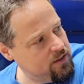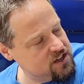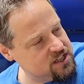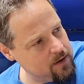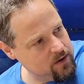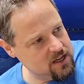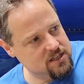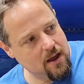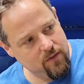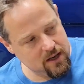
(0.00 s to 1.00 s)
the
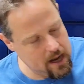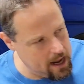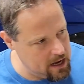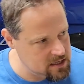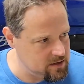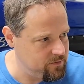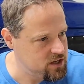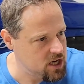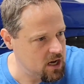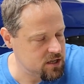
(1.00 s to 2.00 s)
77 days of
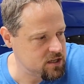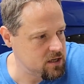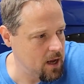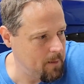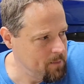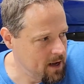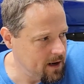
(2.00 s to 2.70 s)
just, uh,